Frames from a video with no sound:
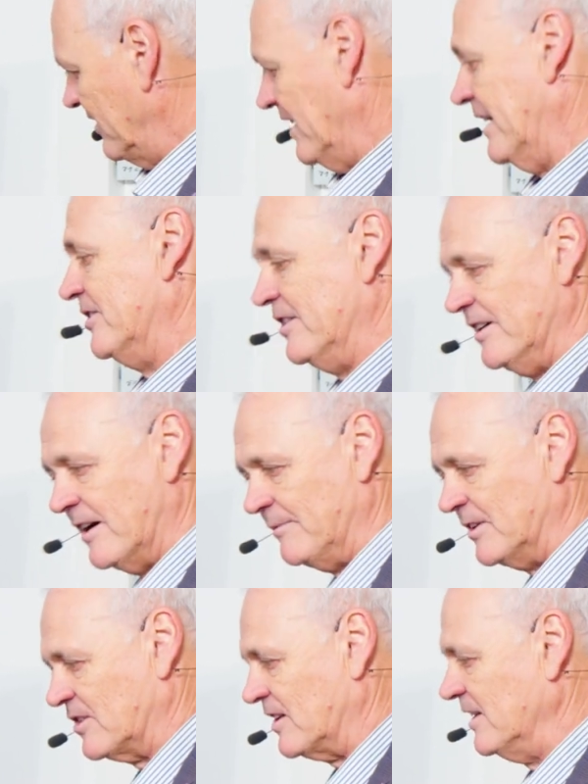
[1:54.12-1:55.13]
the EyeC,
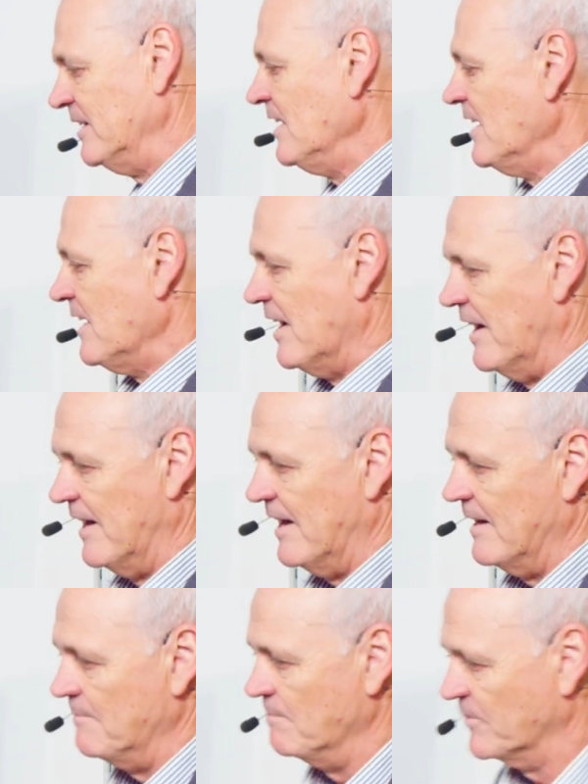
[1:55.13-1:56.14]
obviously.
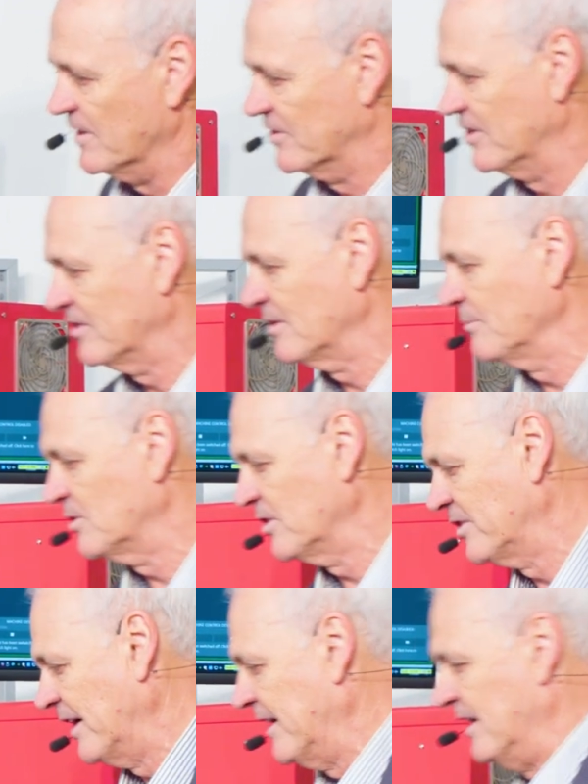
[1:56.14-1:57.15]
The system
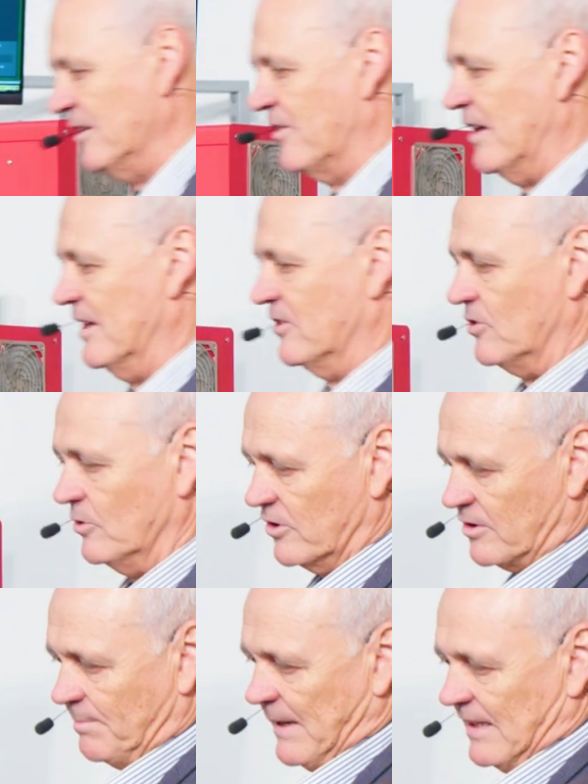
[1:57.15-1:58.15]
designed then to
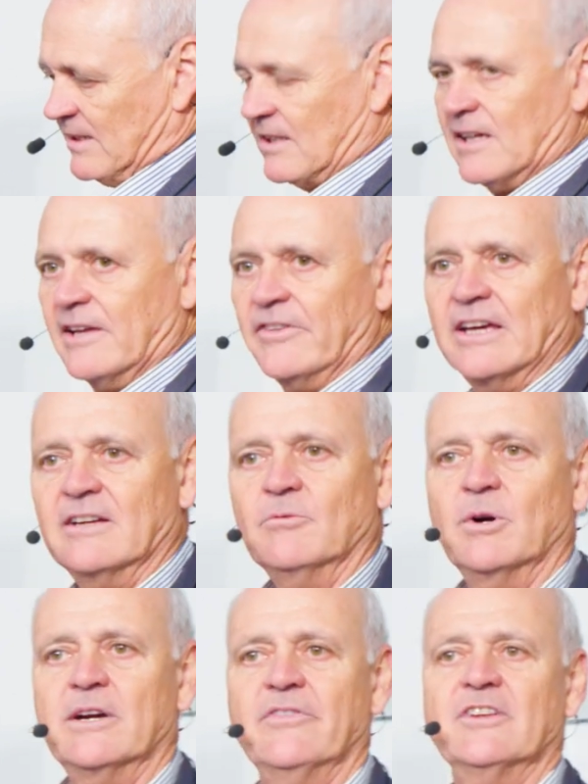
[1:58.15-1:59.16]
inspect, and then
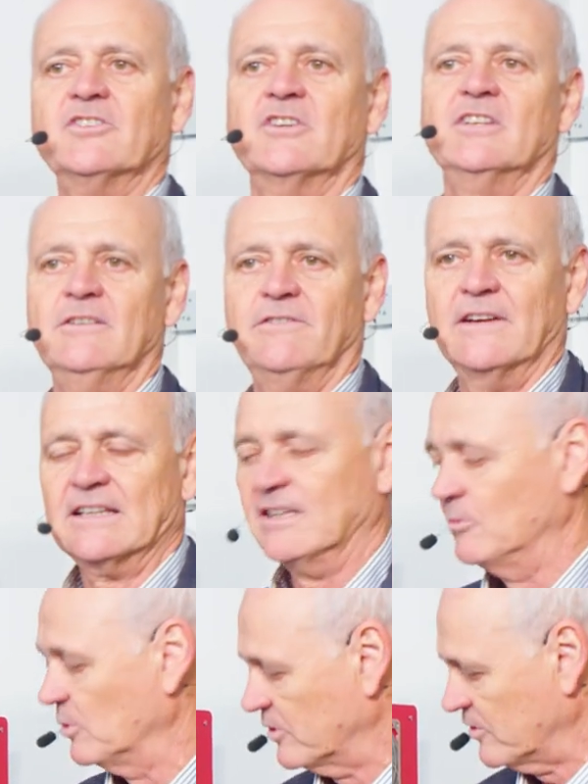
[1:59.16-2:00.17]
when there's a defect,
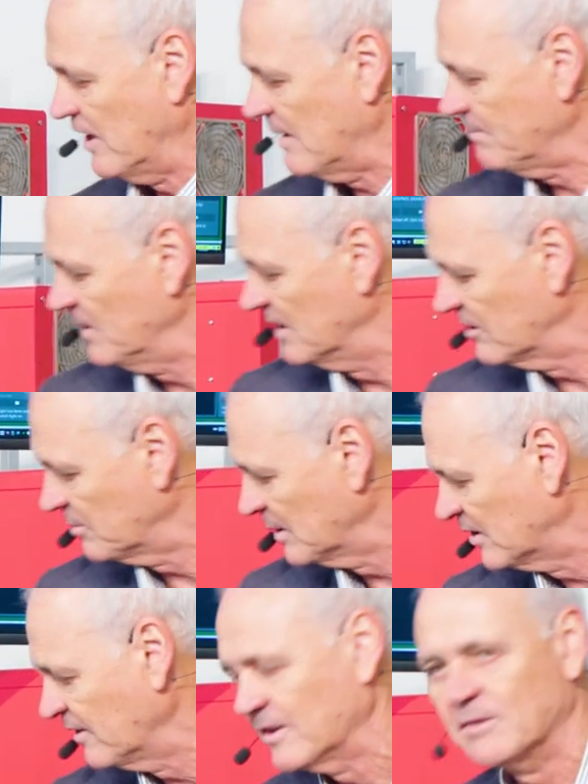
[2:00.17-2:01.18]
it will stop in a
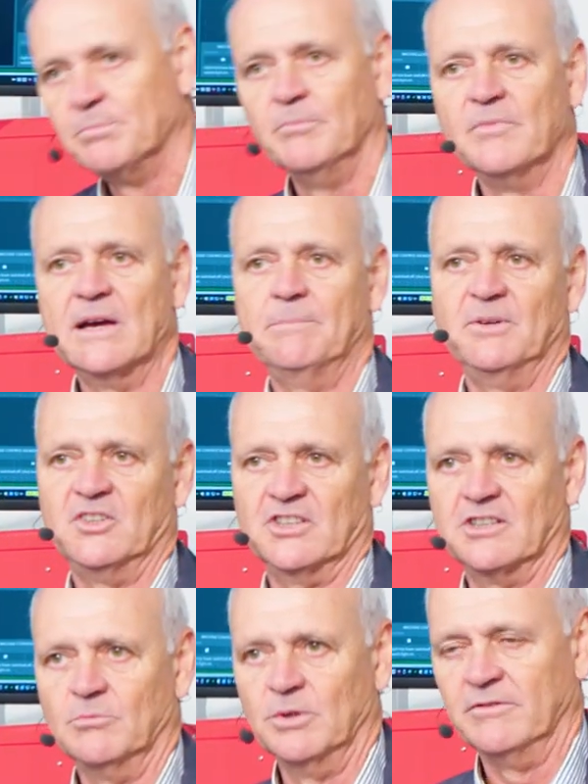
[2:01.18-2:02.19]
specific
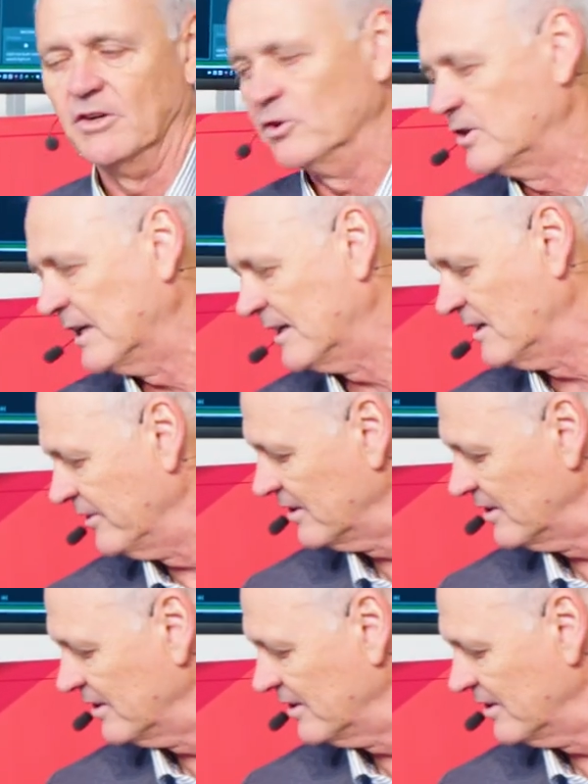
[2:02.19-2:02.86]
position we've located. In